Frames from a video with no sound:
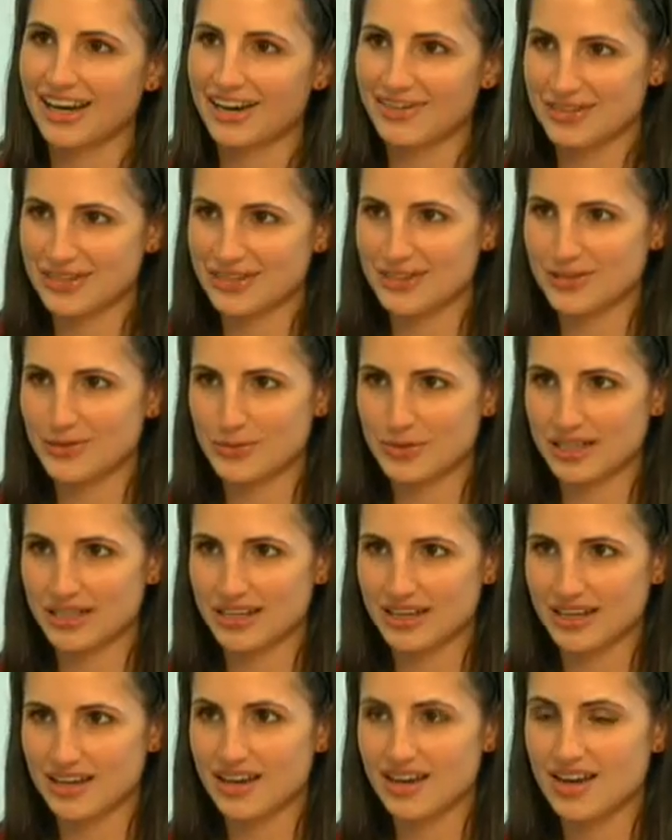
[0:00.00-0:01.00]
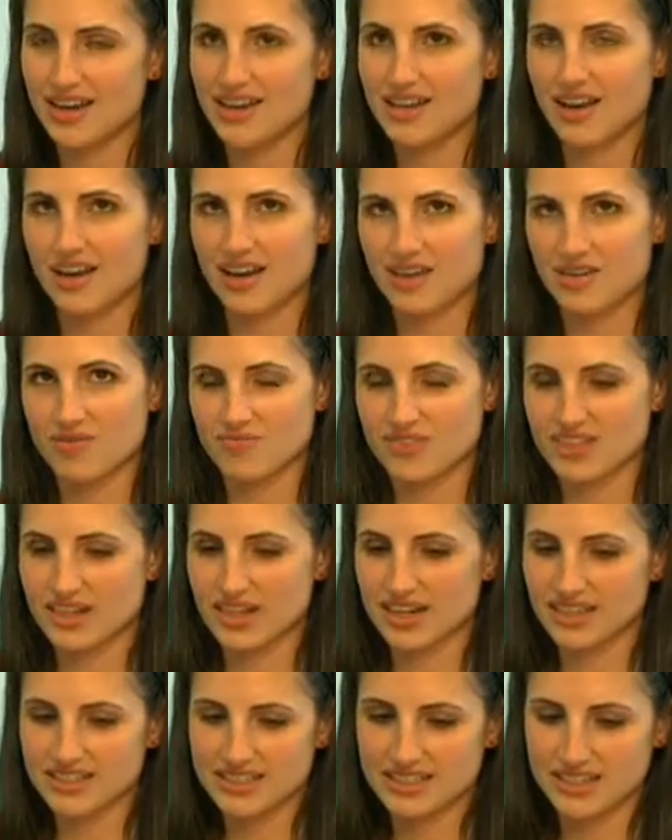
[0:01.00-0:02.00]
came into play. Um, the
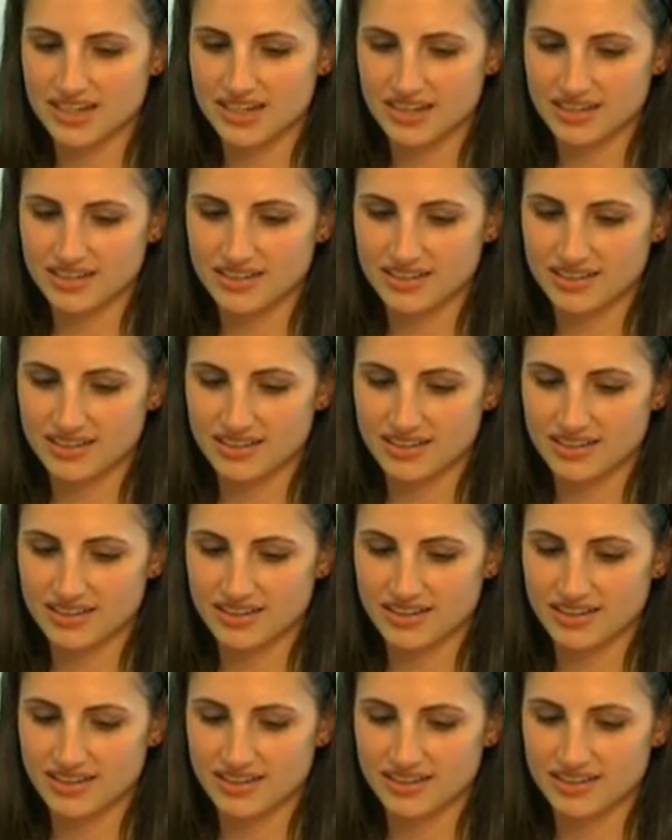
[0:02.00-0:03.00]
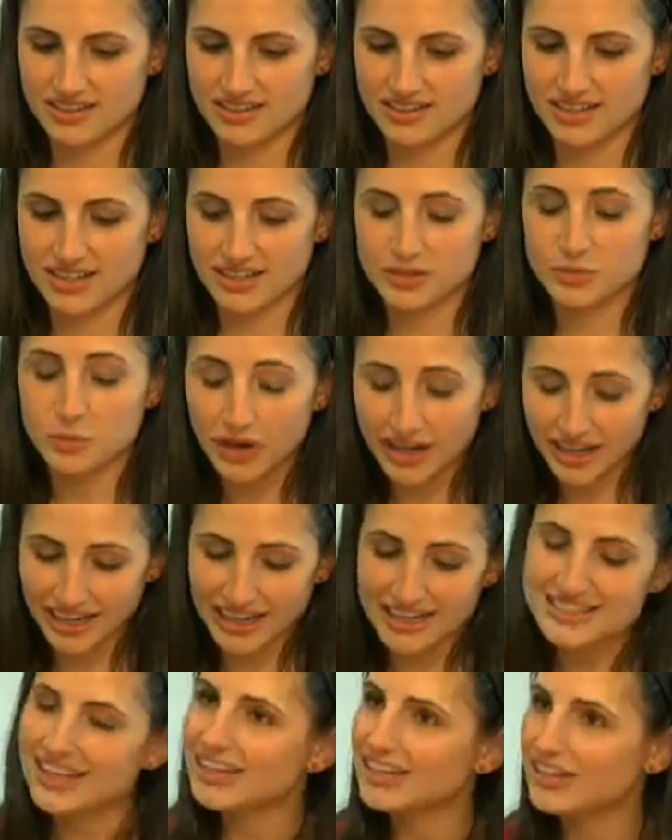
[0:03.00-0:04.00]
next day, next morning,
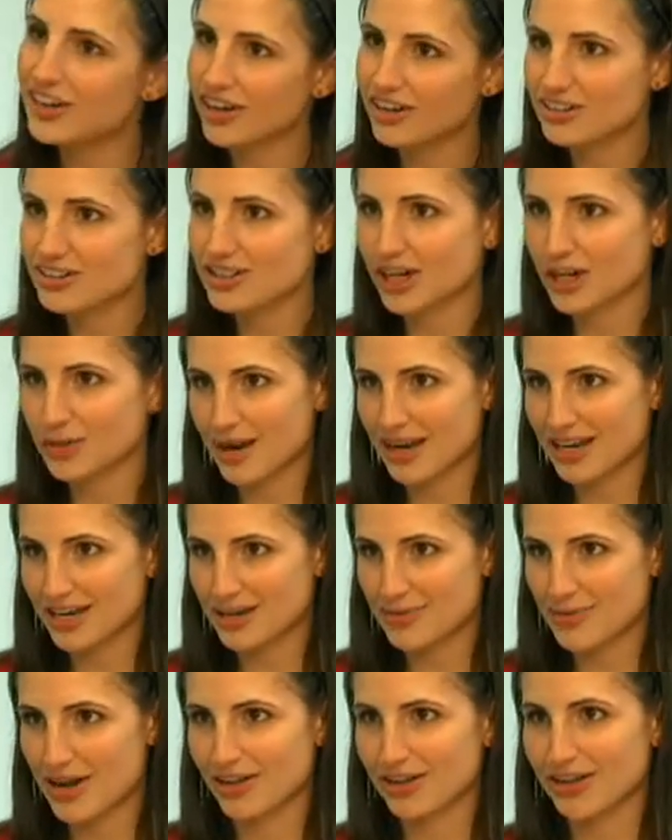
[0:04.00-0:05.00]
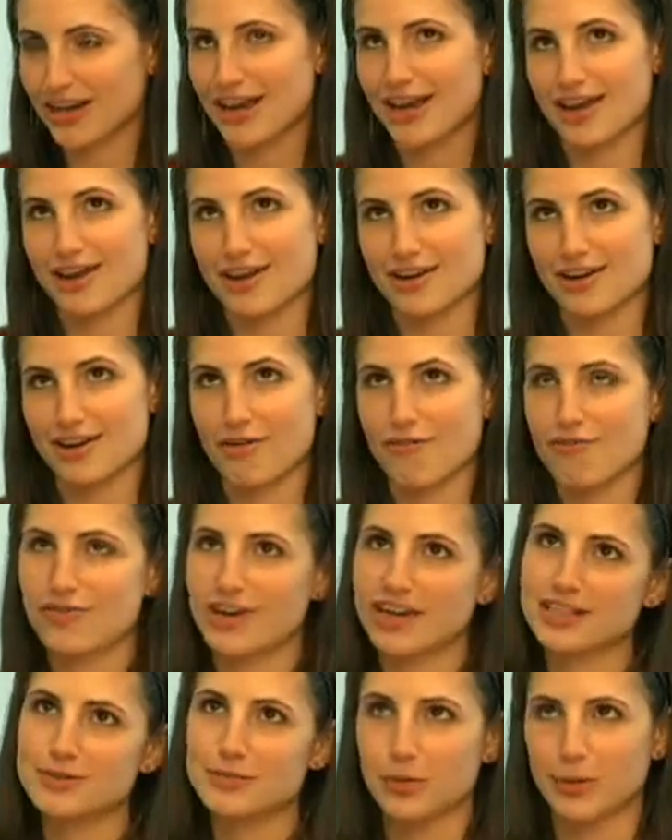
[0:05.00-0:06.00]
I signed on to check my email and I had a
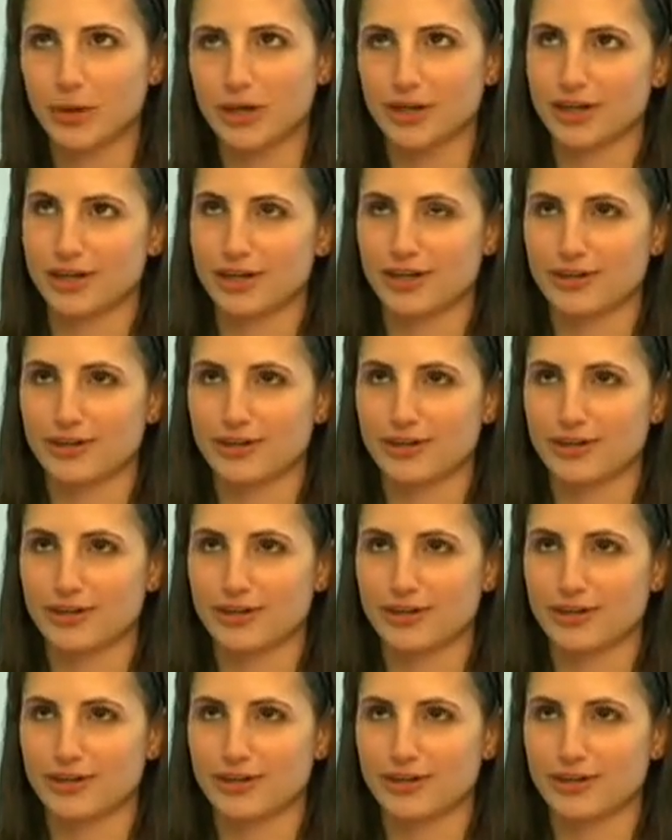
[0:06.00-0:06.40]
Facebook